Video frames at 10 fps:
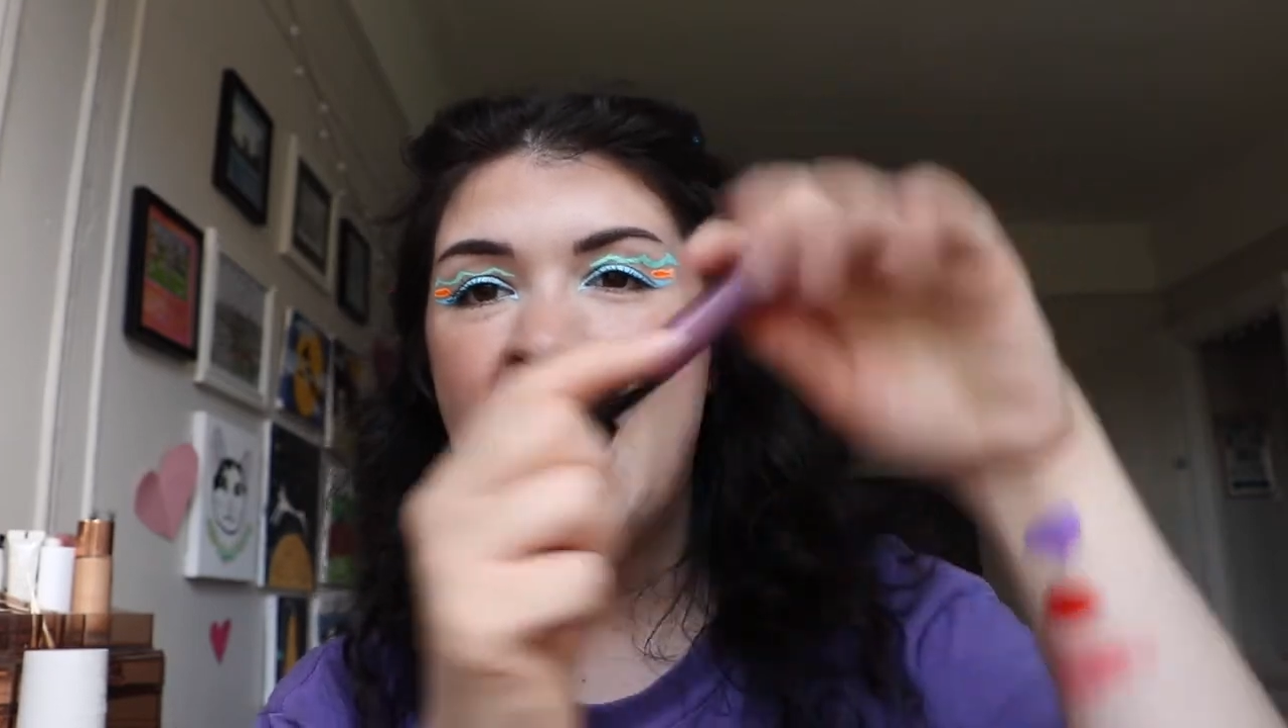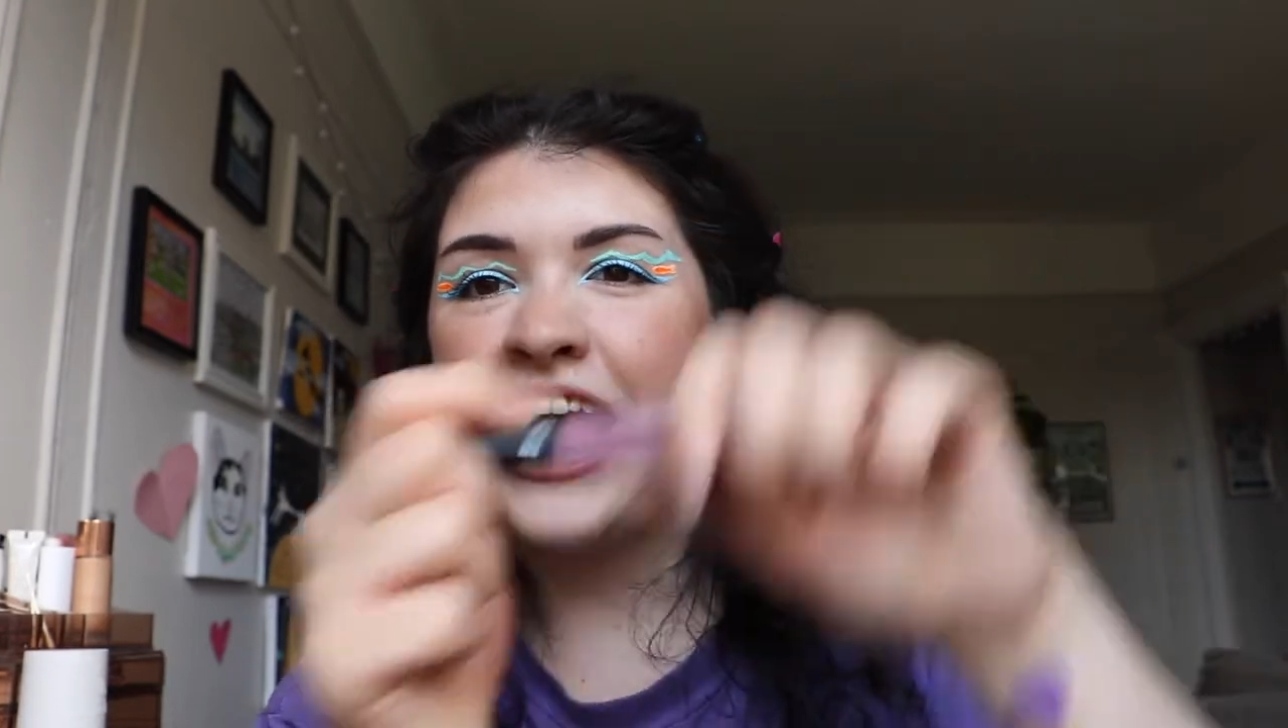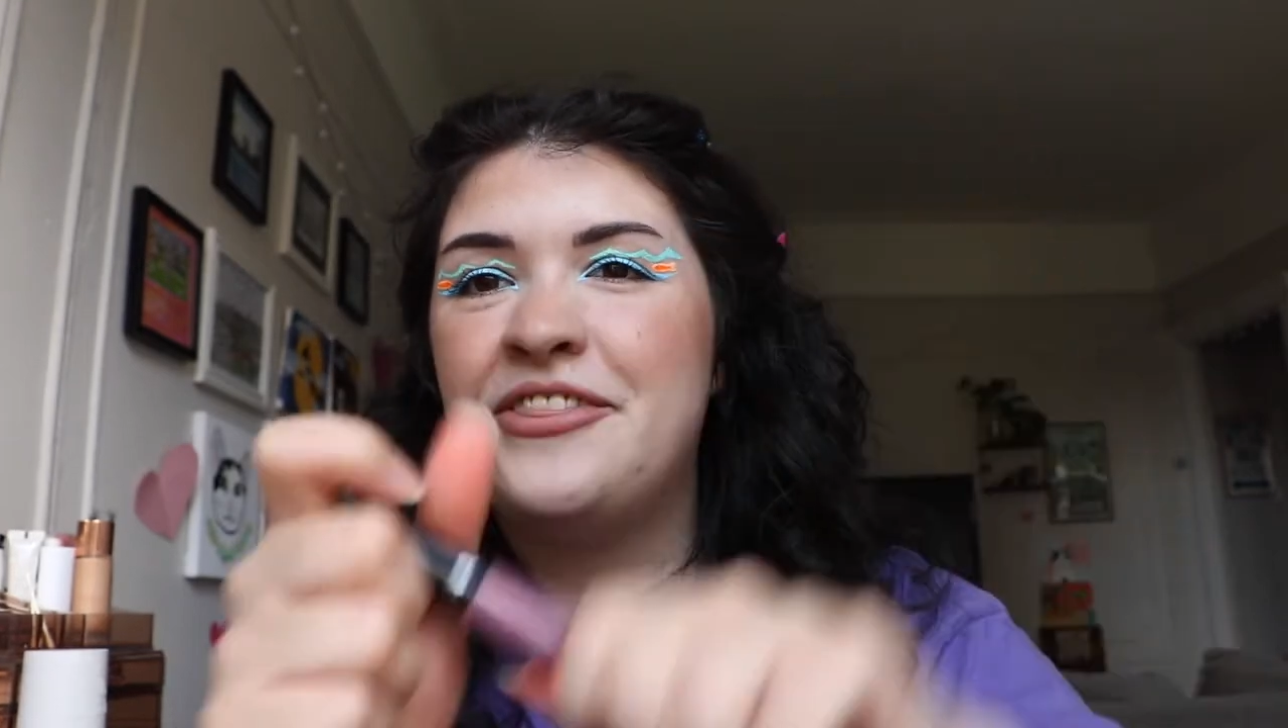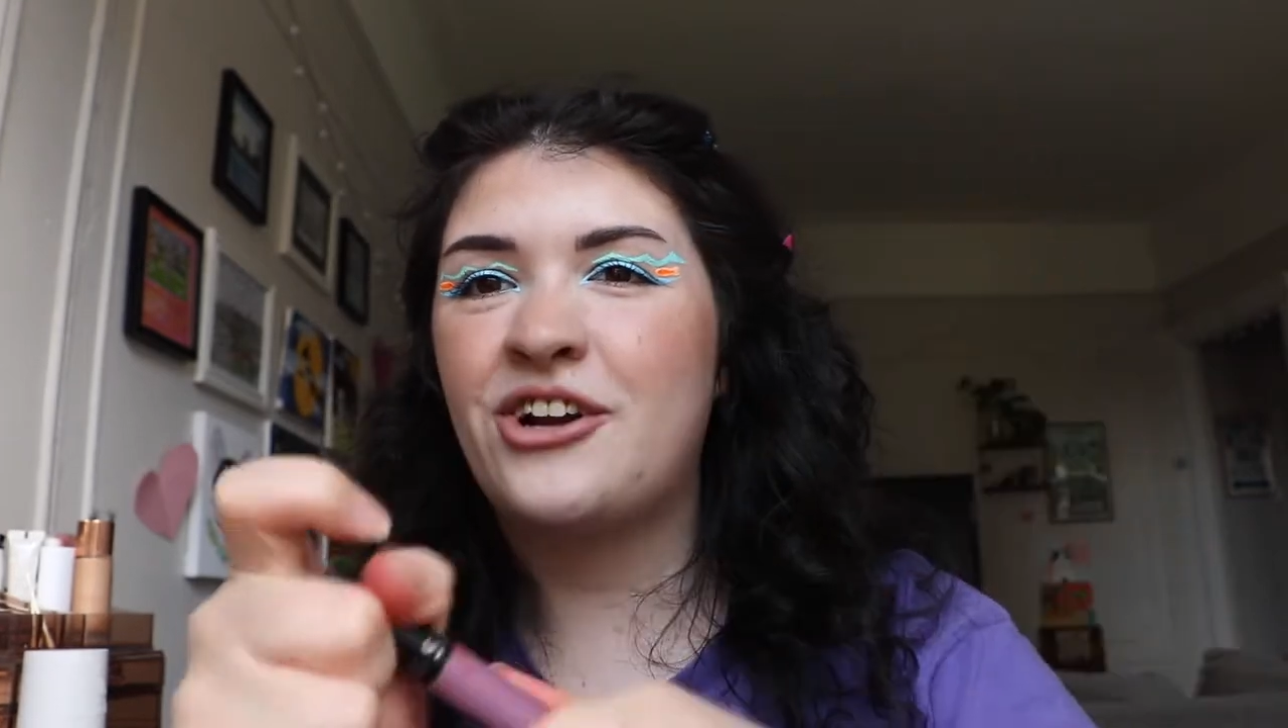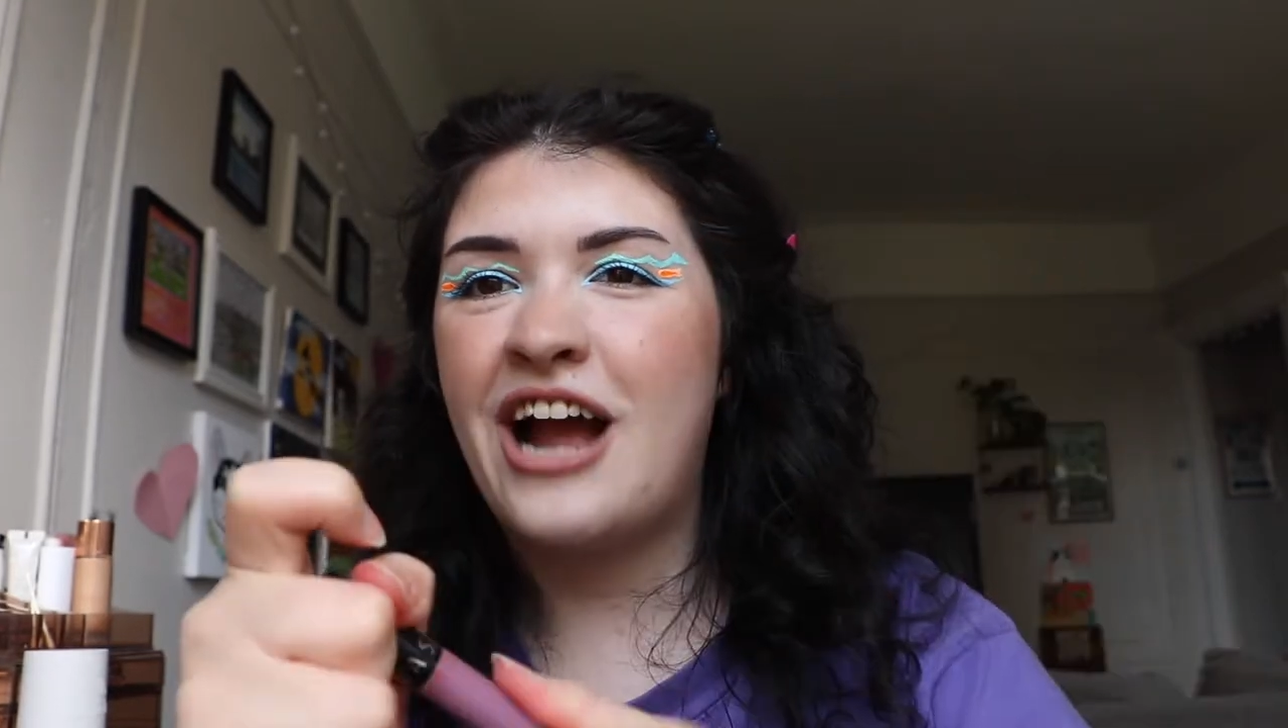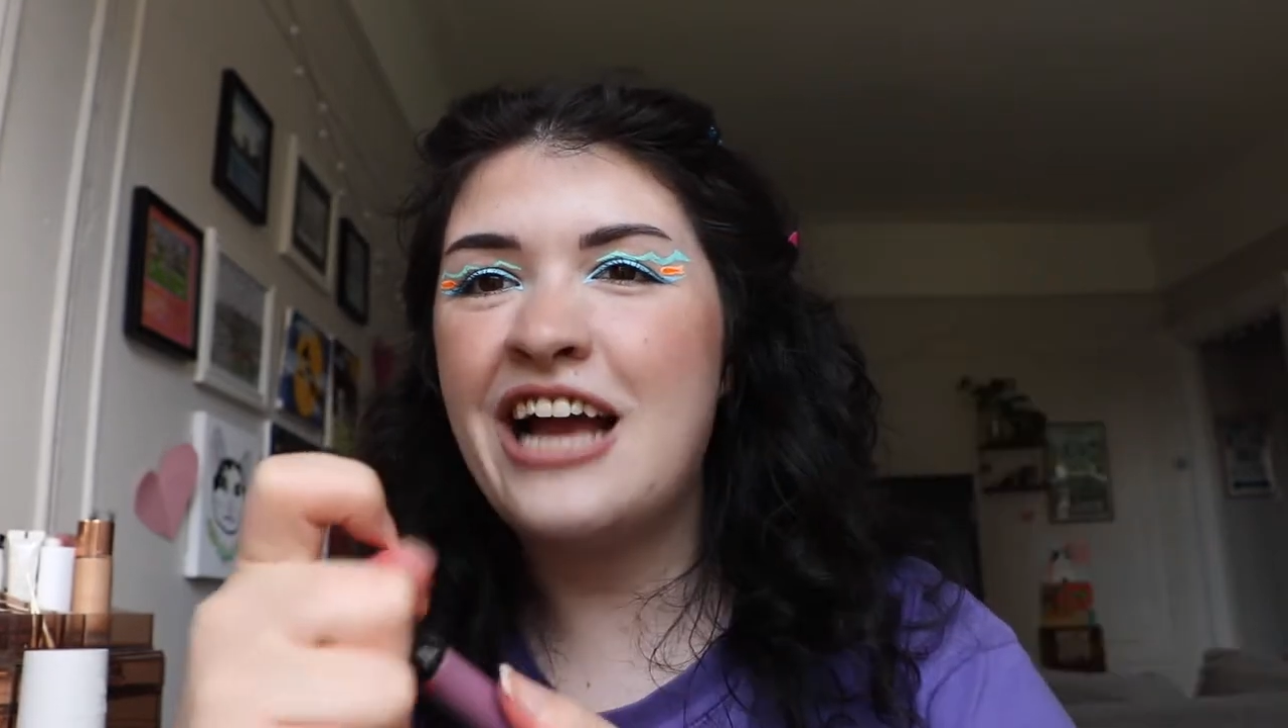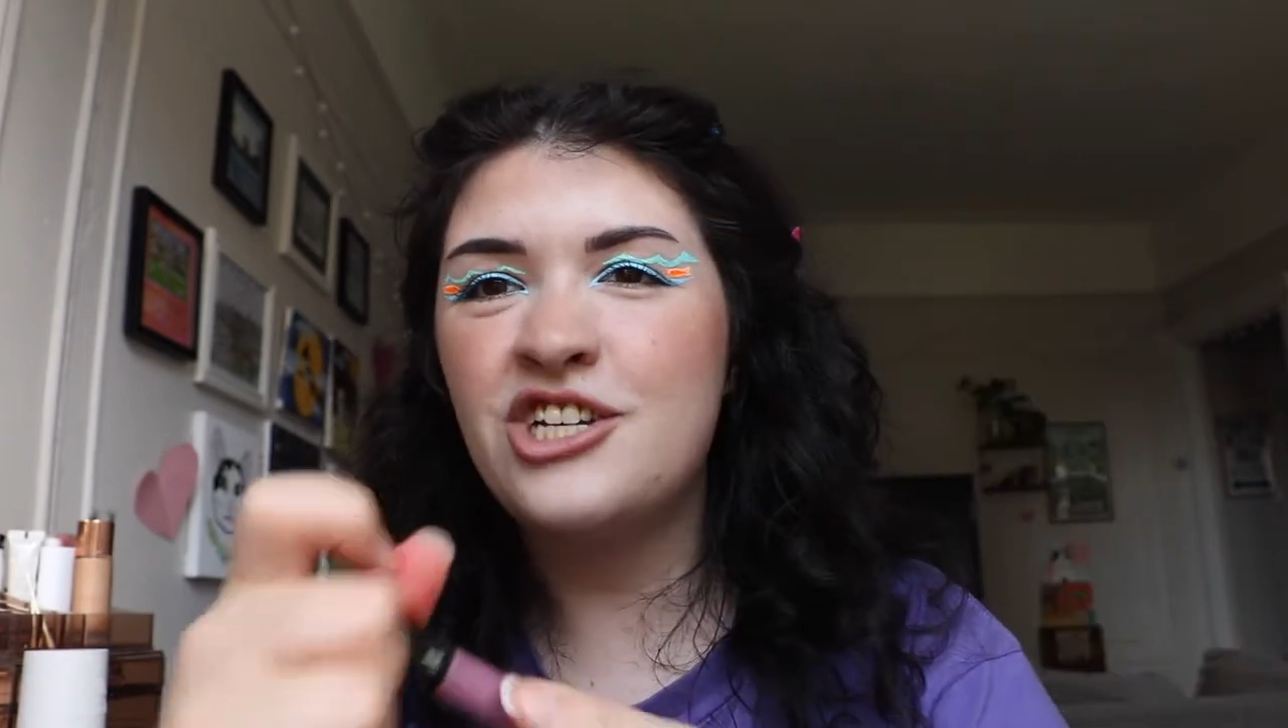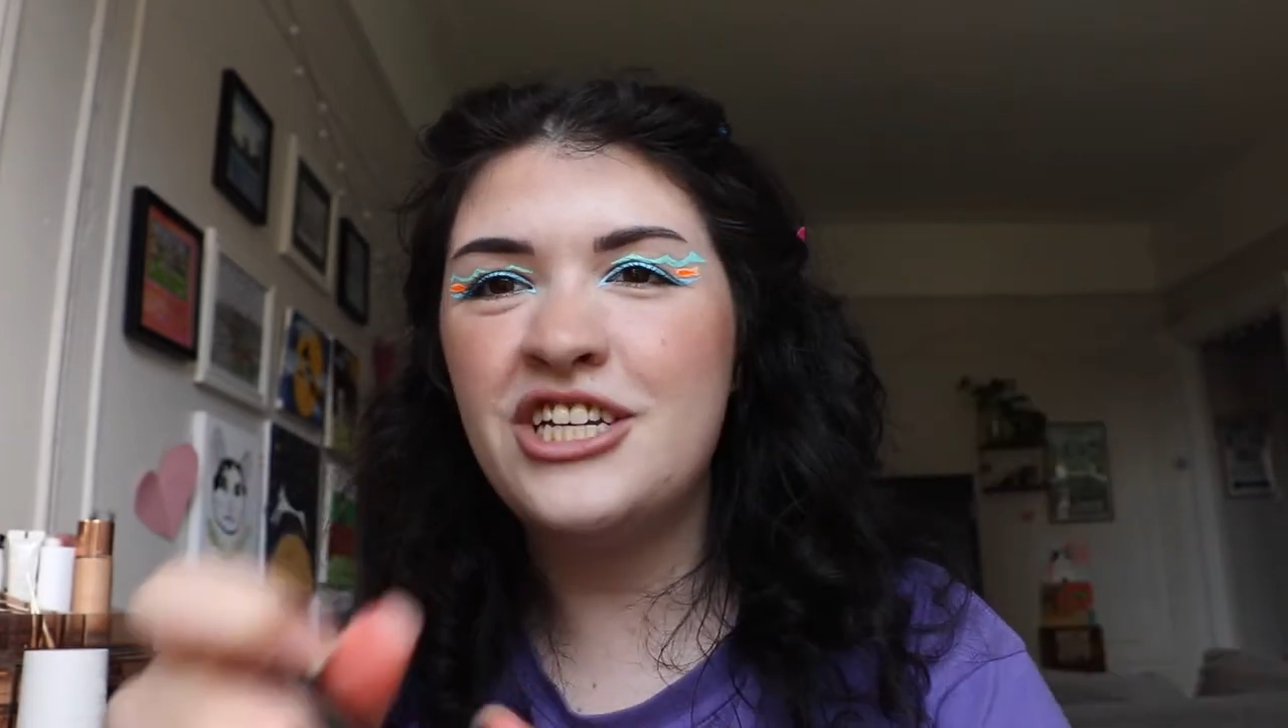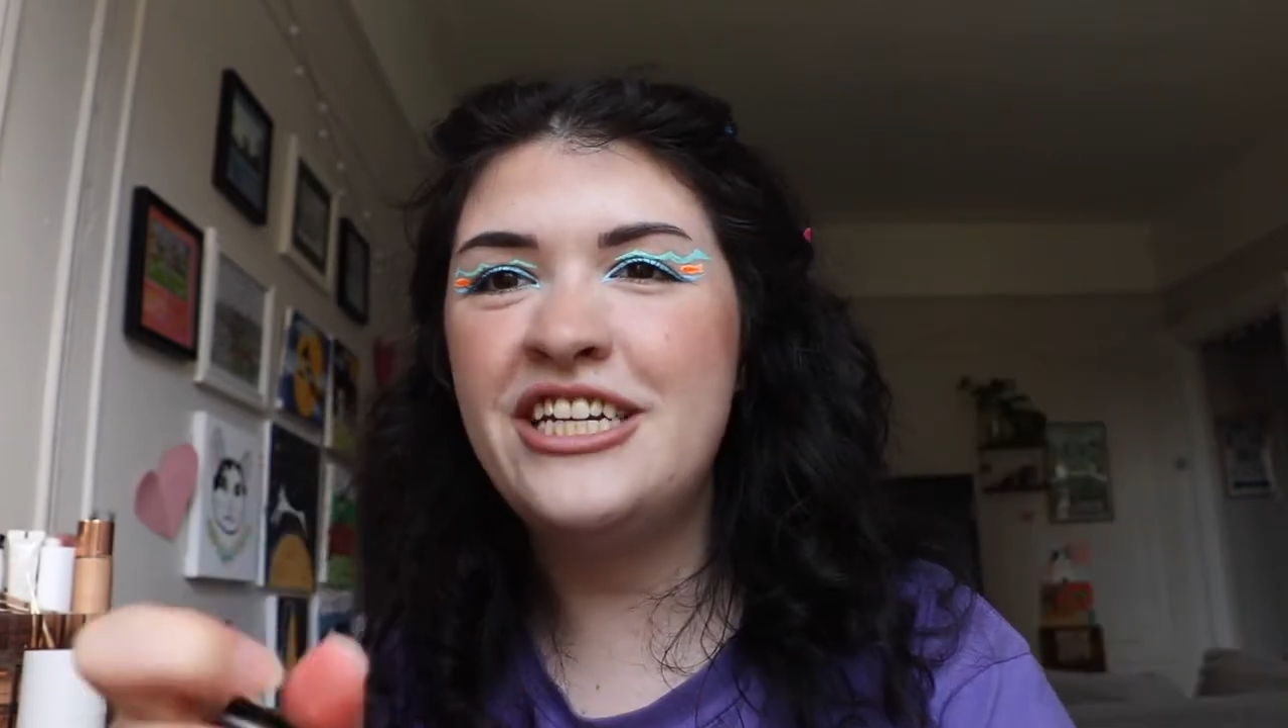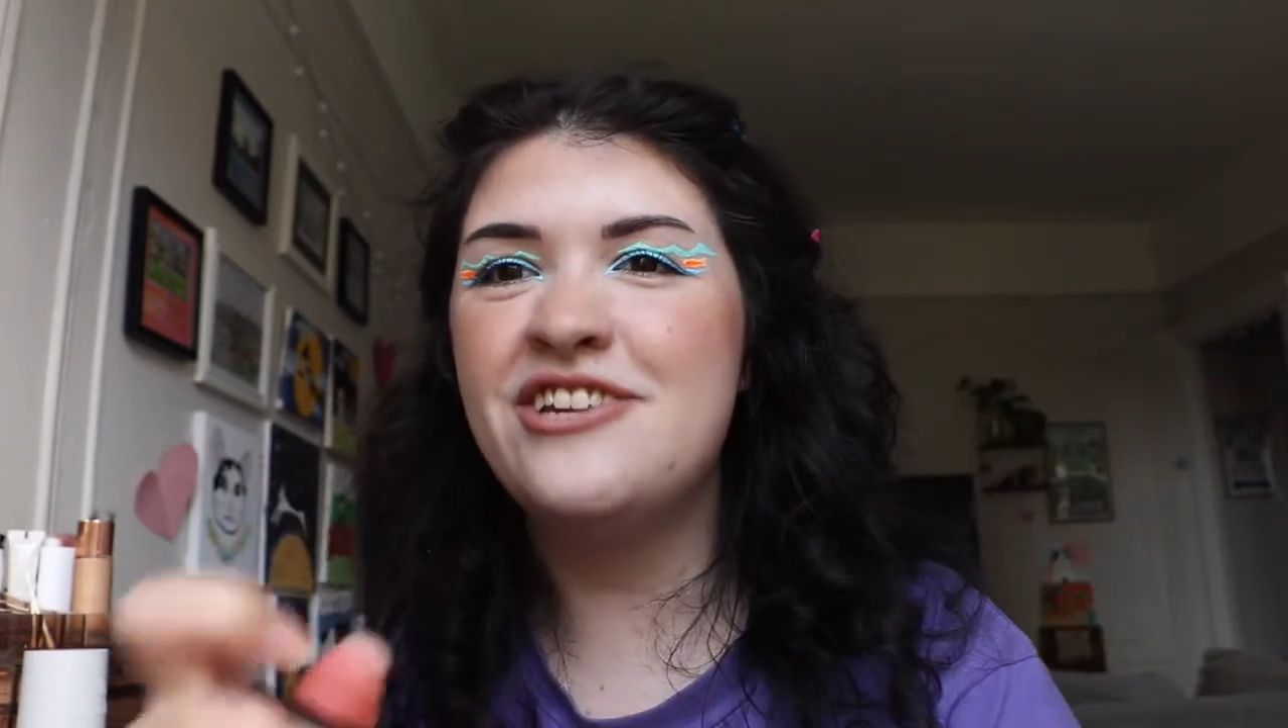And they're
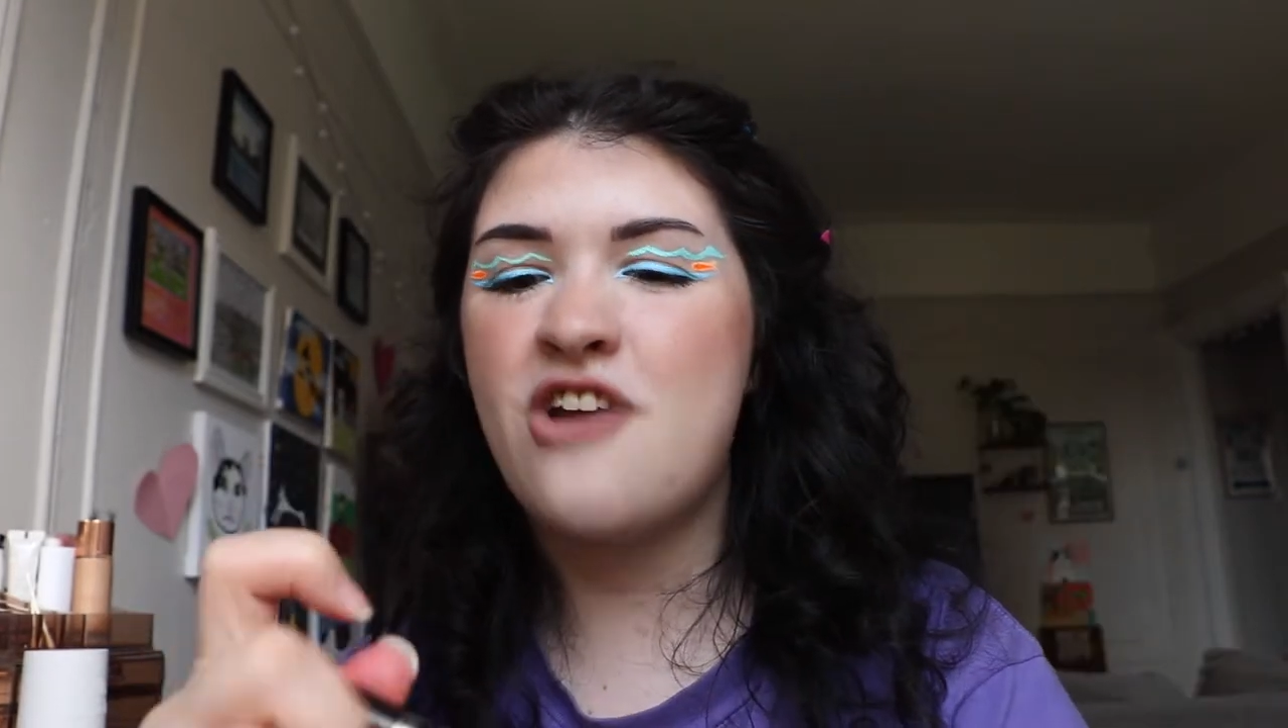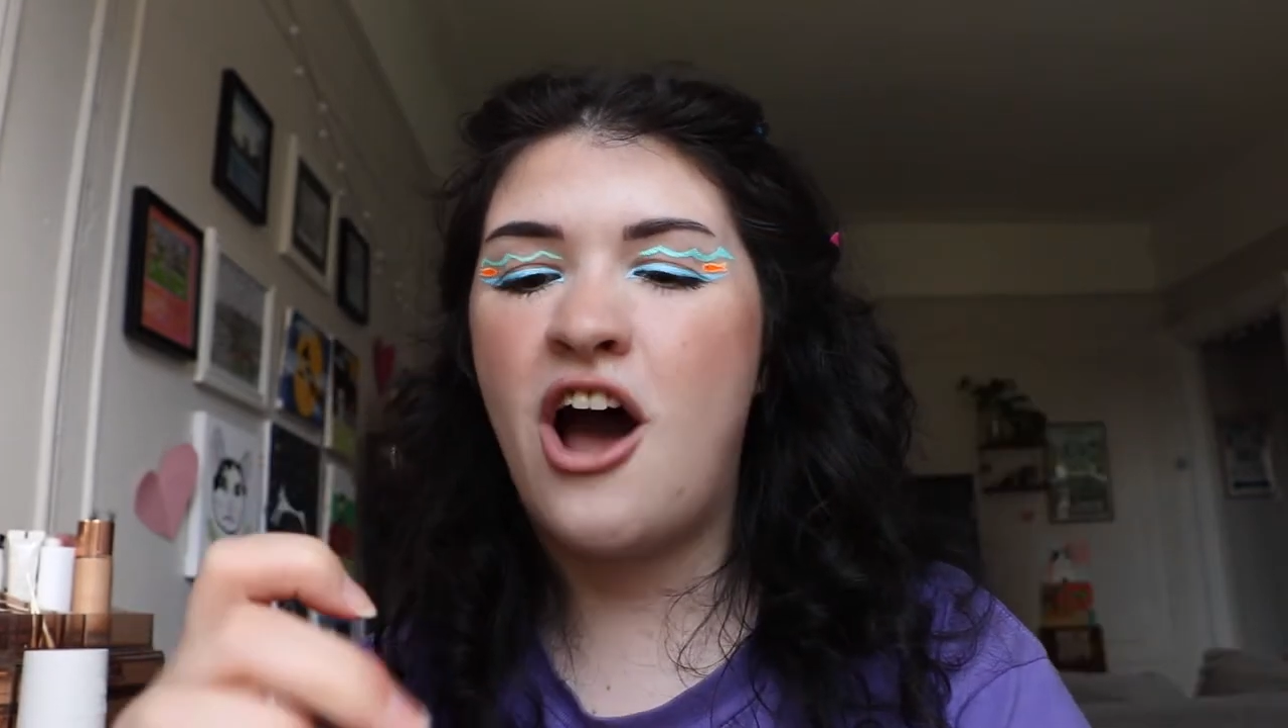actually